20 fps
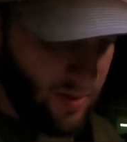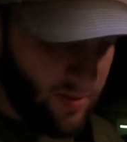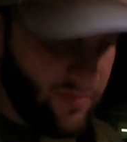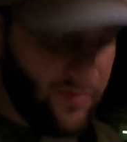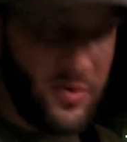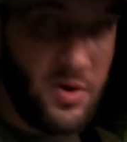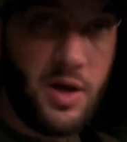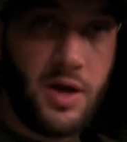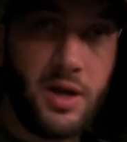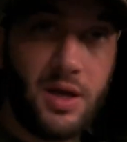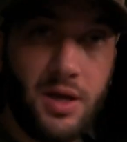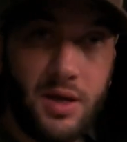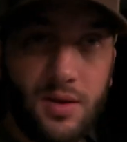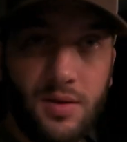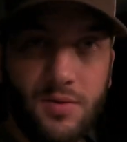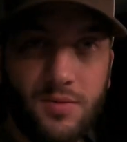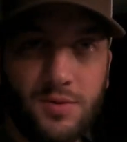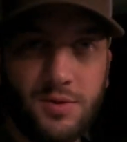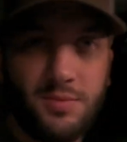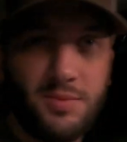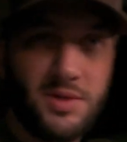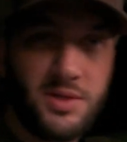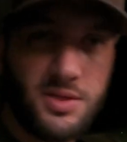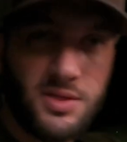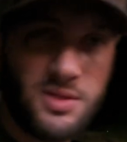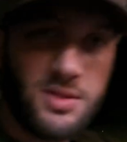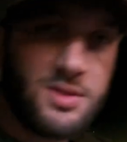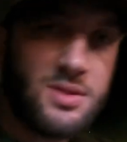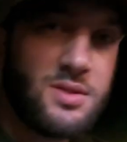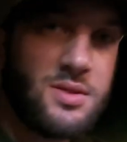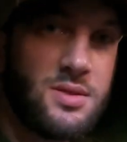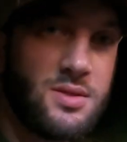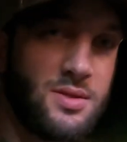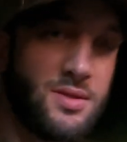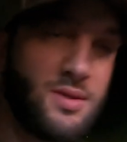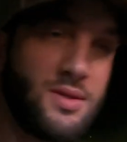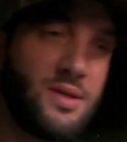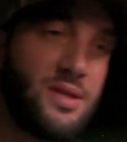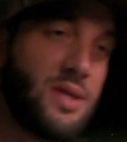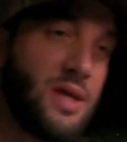Friday, which means it's
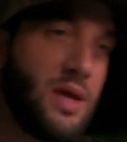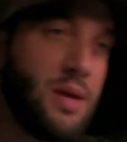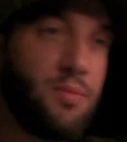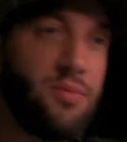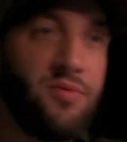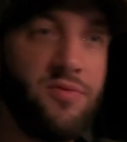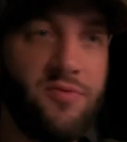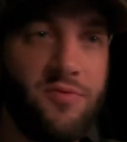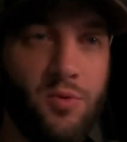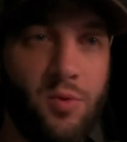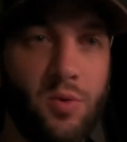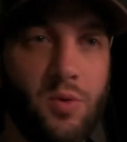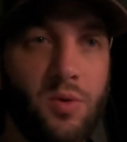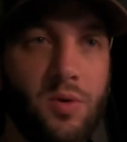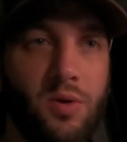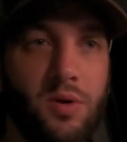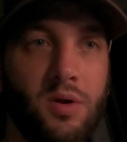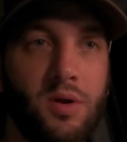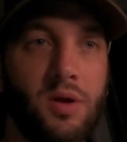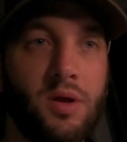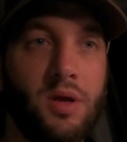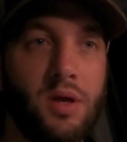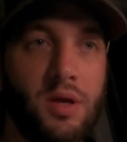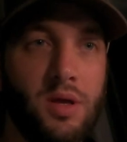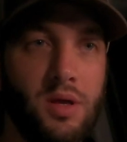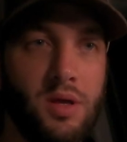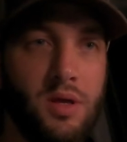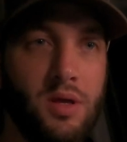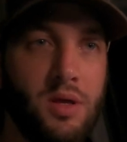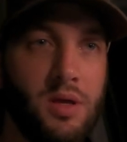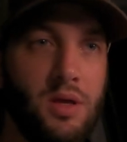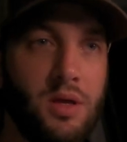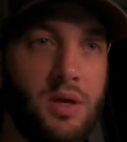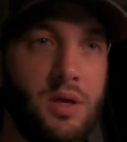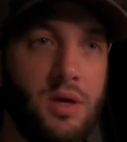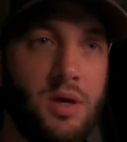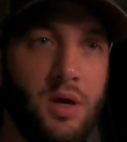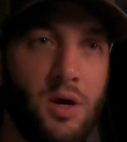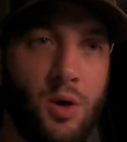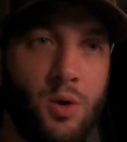the day before
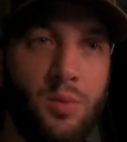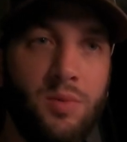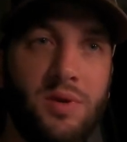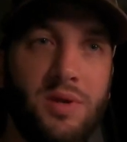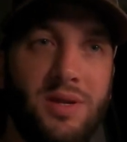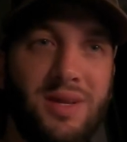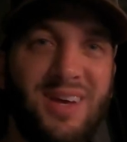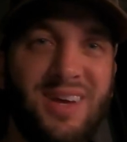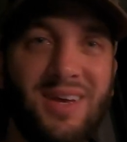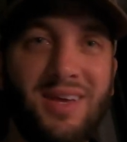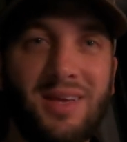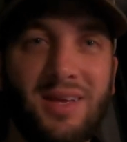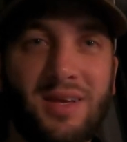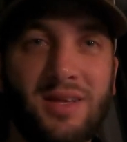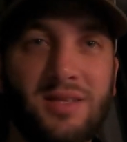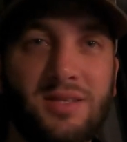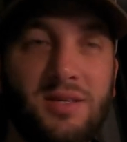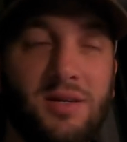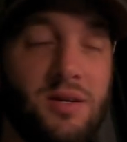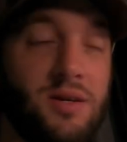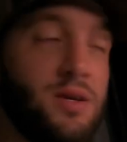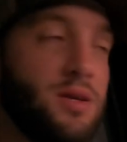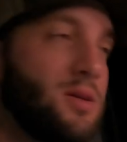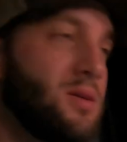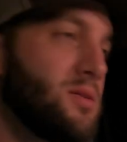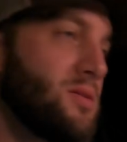opening day in Kentucky.